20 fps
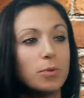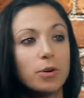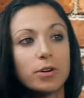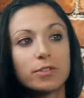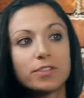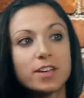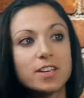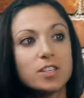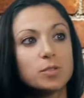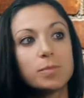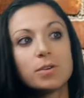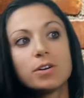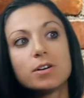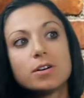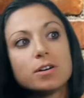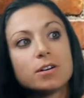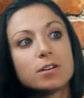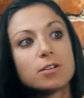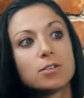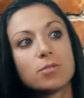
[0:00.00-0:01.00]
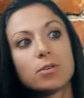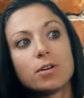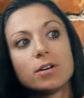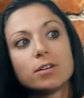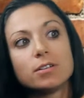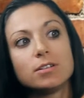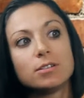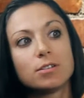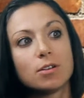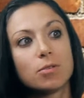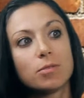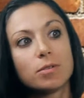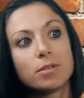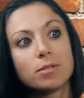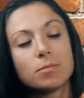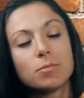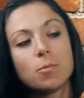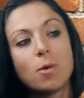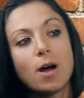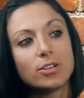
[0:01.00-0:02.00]
or Facebook, or
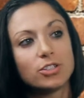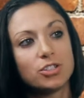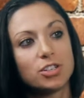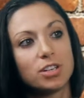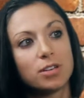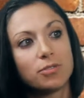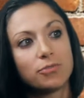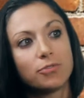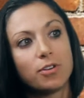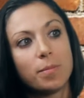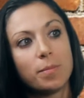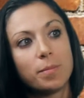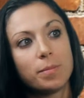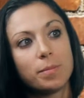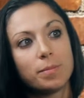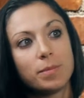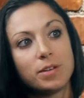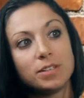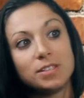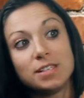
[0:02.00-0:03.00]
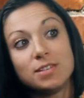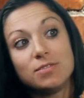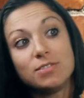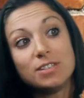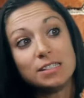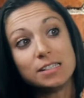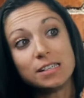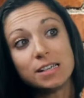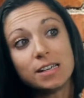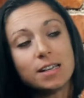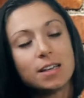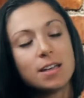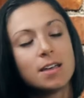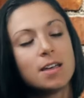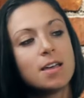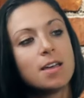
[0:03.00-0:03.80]
watching it from a DVD,